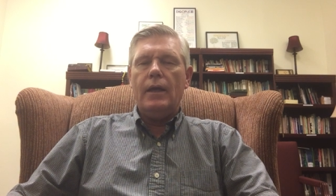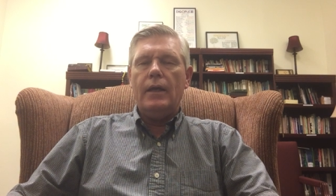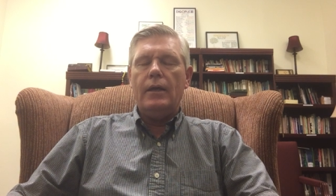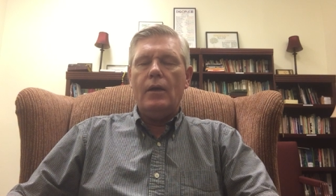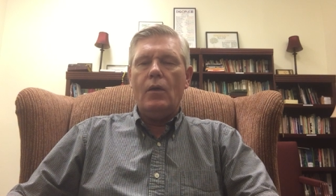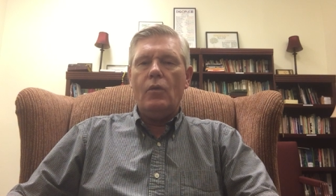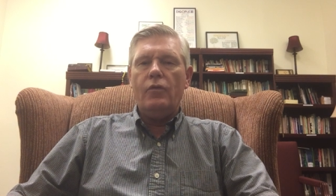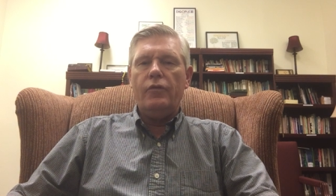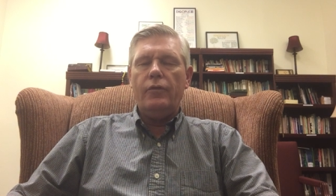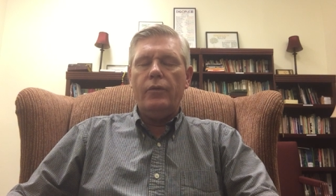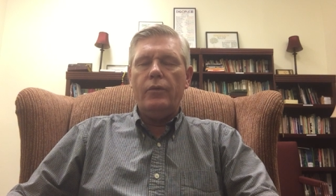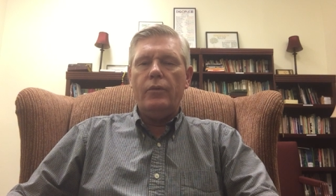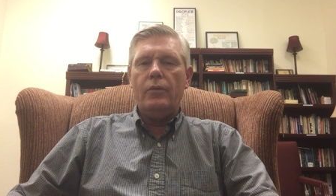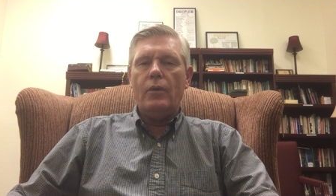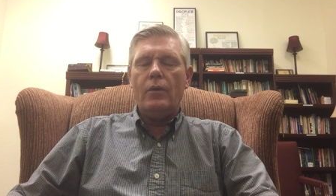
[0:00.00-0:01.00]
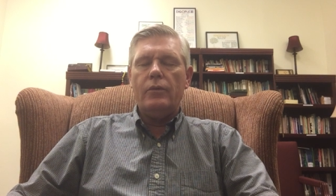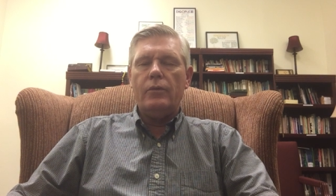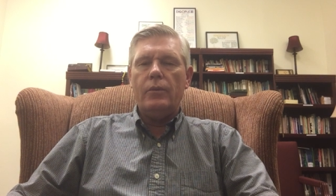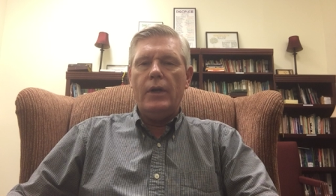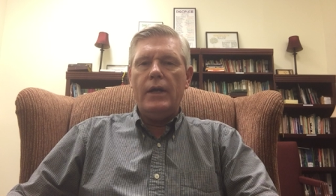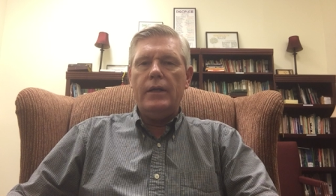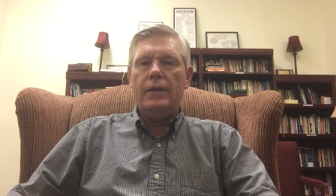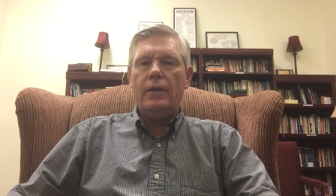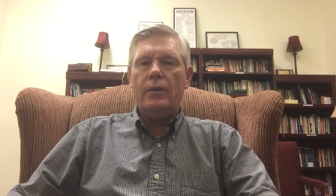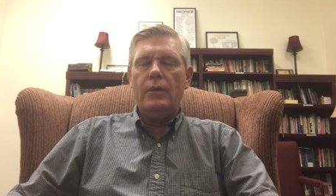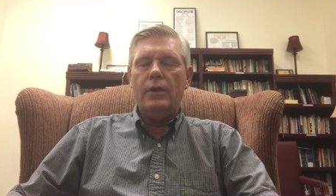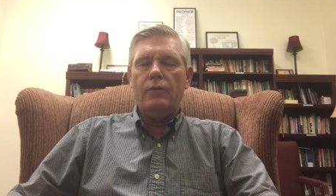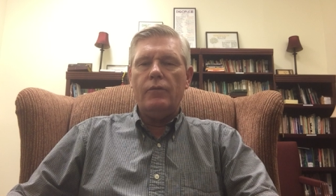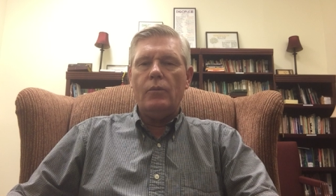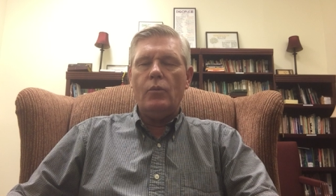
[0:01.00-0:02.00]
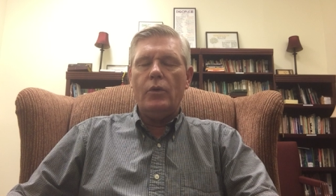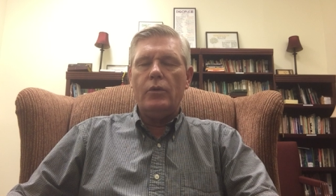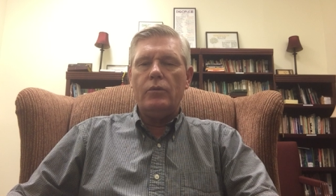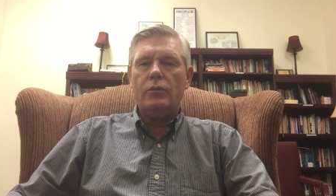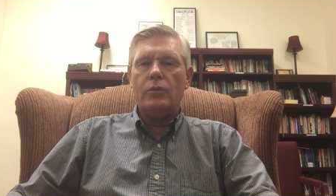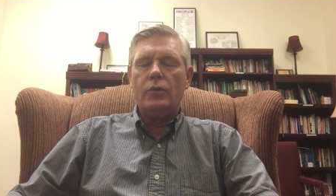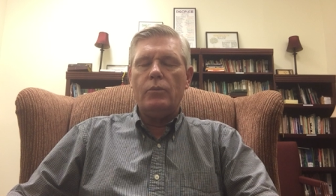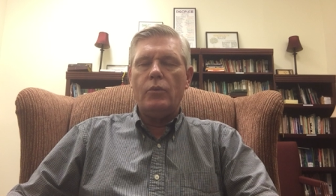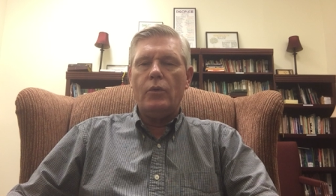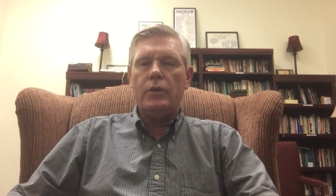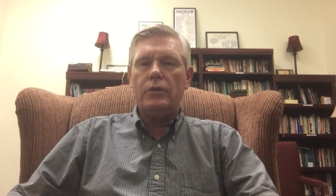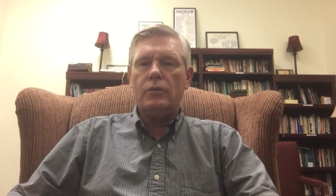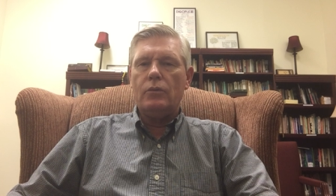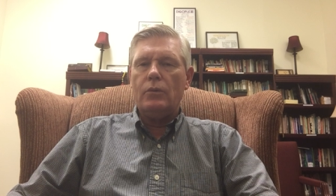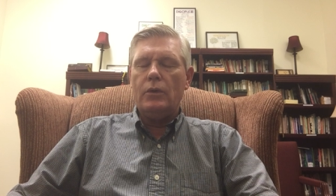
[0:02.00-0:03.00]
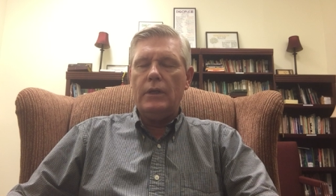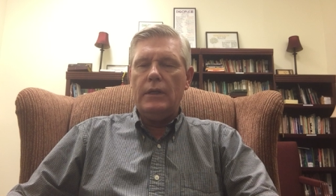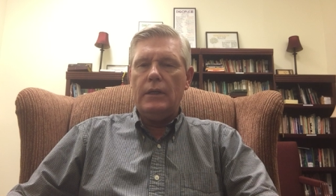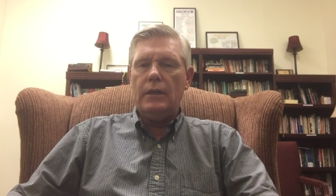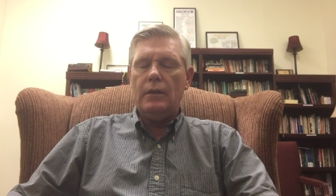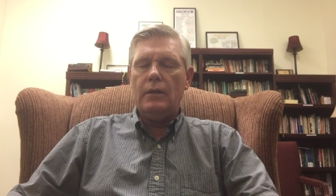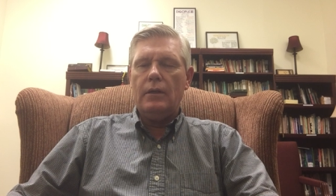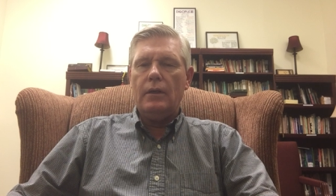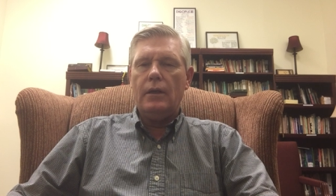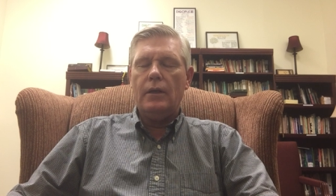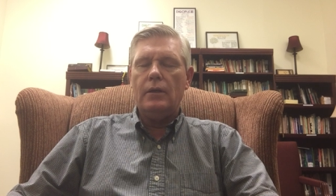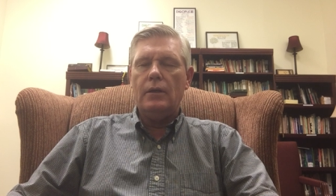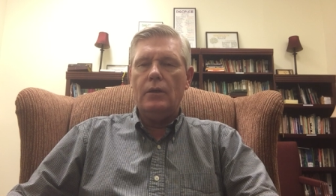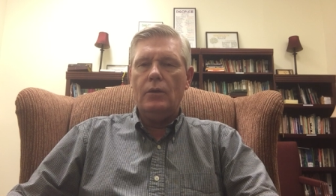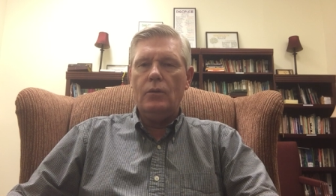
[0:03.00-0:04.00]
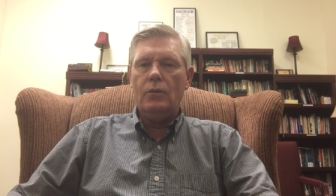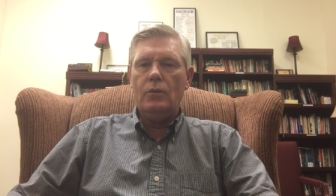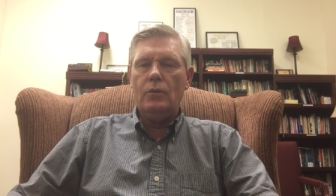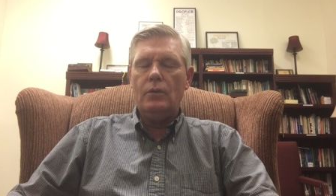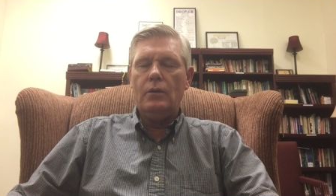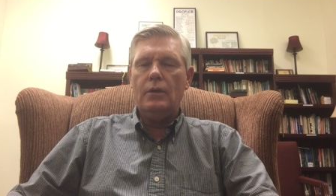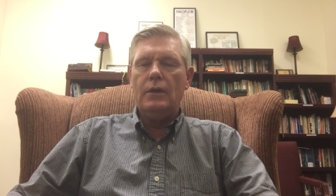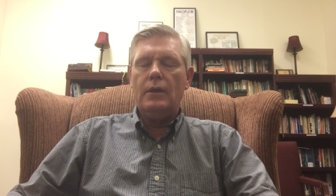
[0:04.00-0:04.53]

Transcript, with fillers: and also on the radio at FM 103.3 at noon.